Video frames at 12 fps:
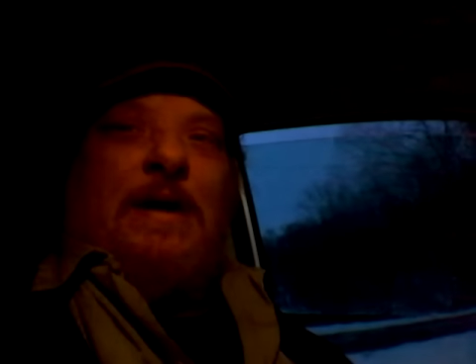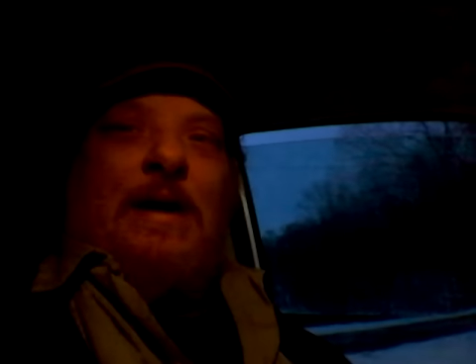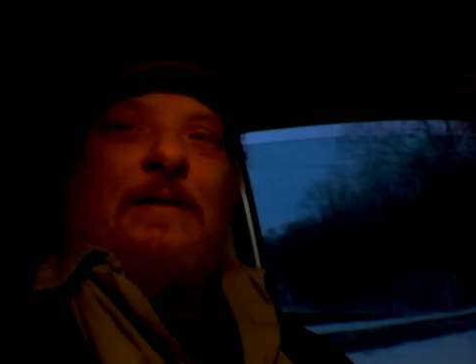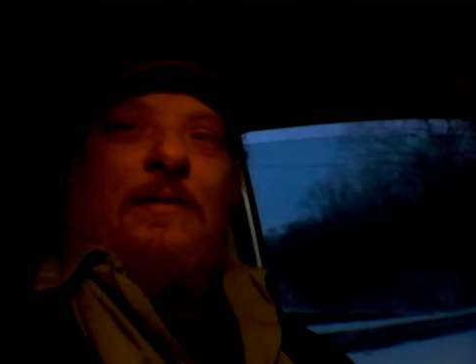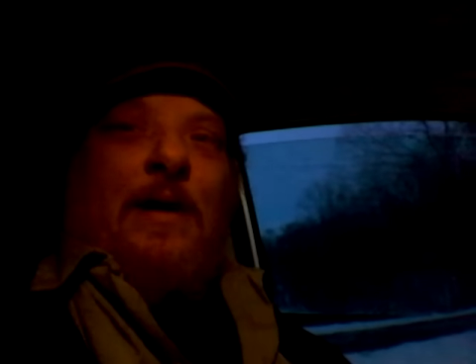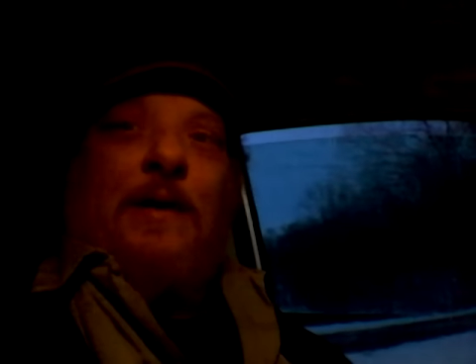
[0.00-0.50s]

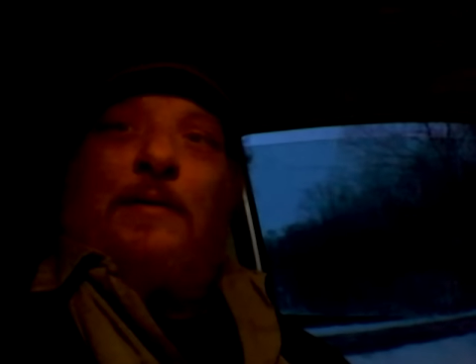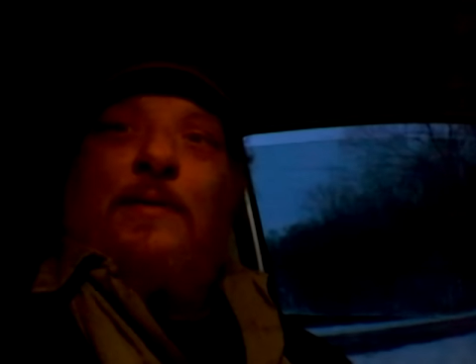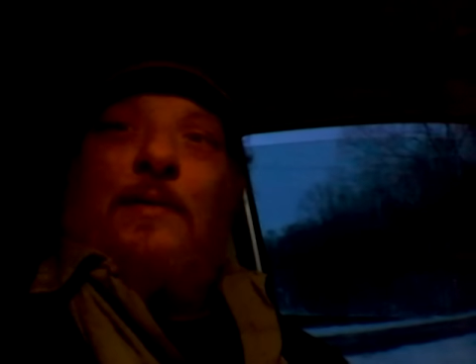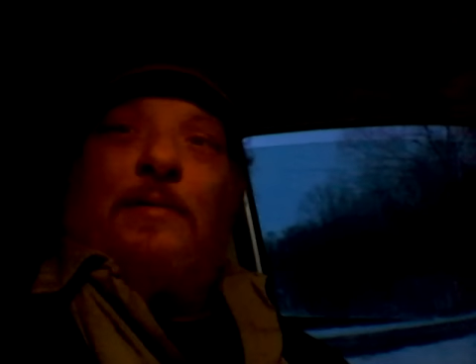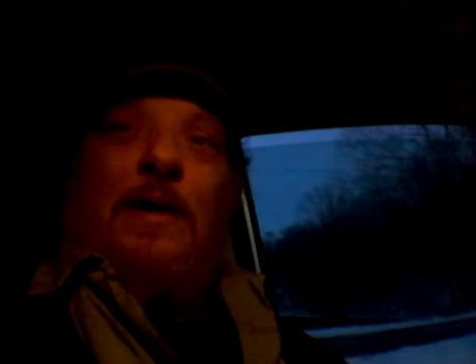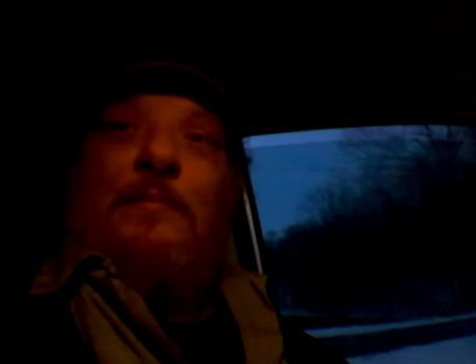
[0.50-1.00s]
that. I don't
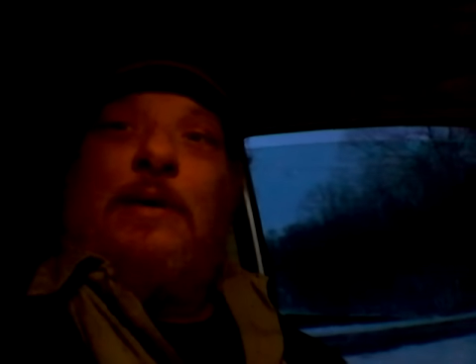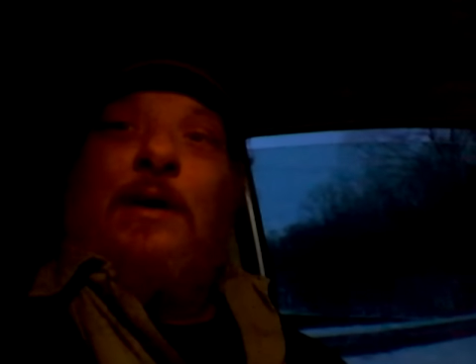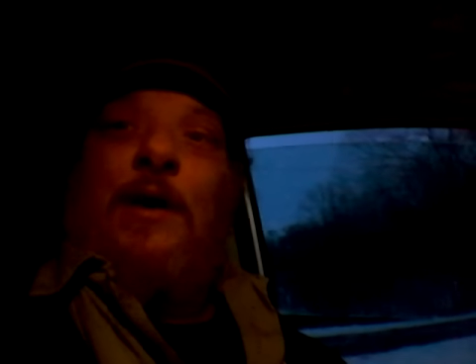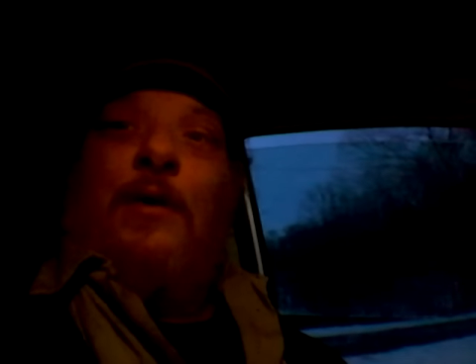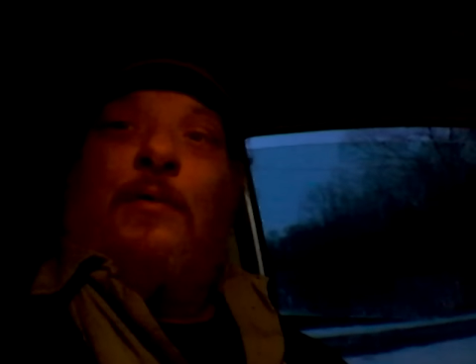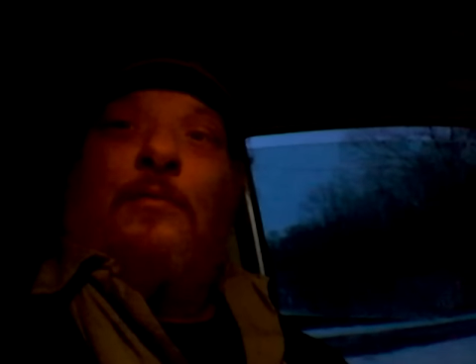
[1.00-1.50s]
know. Let me
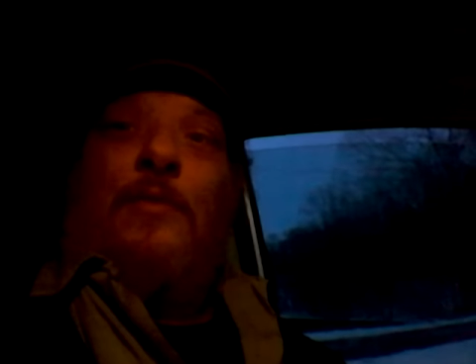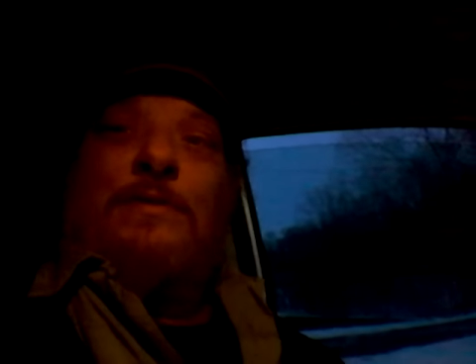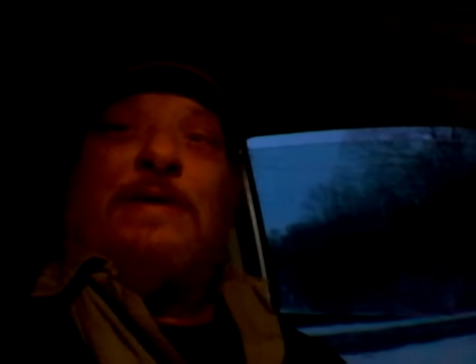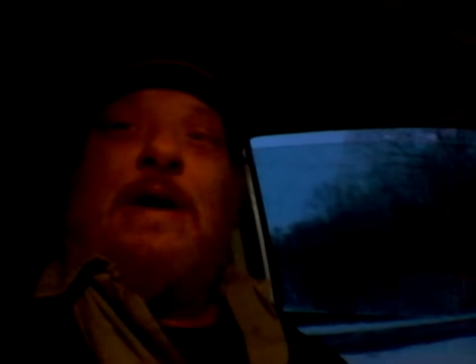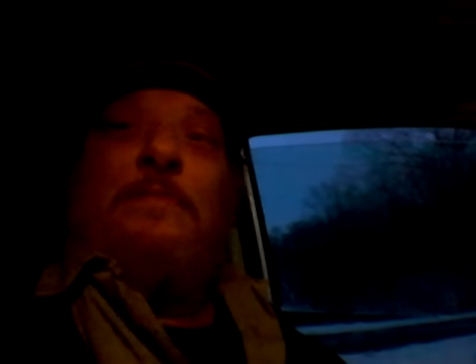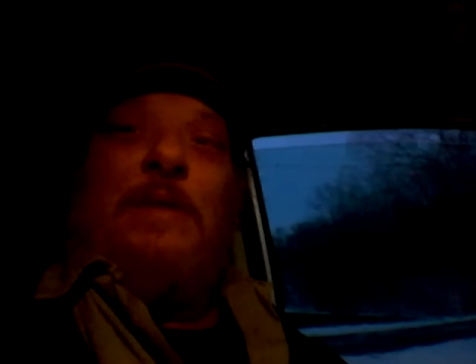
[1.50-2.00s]
know.
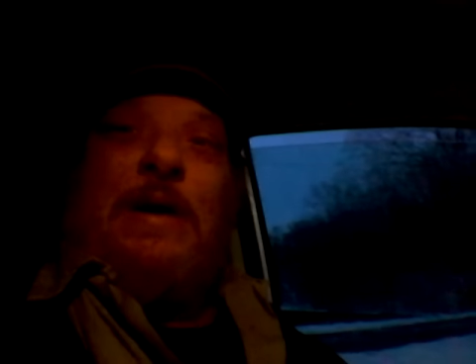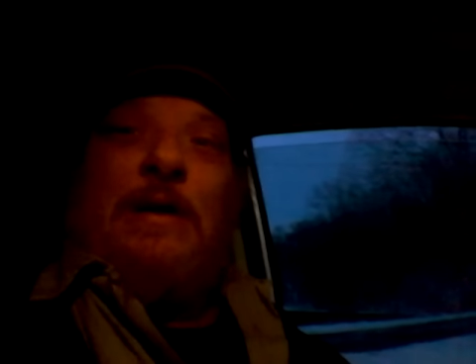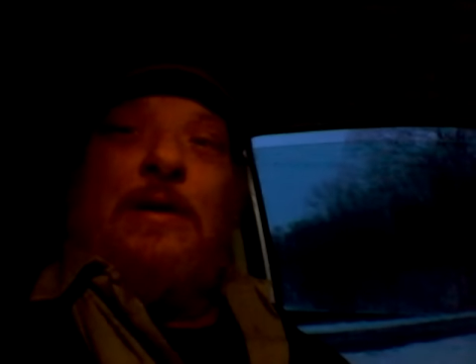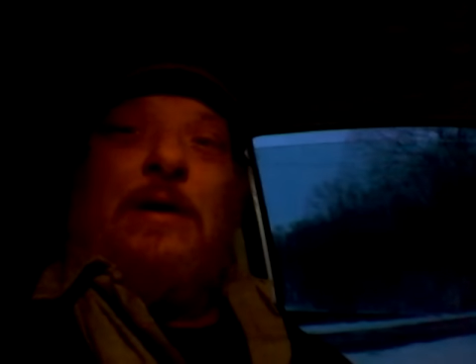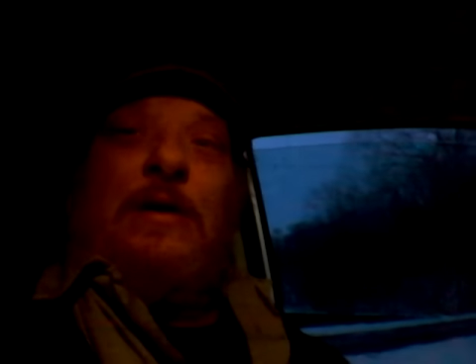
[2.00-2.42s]
What's that mean?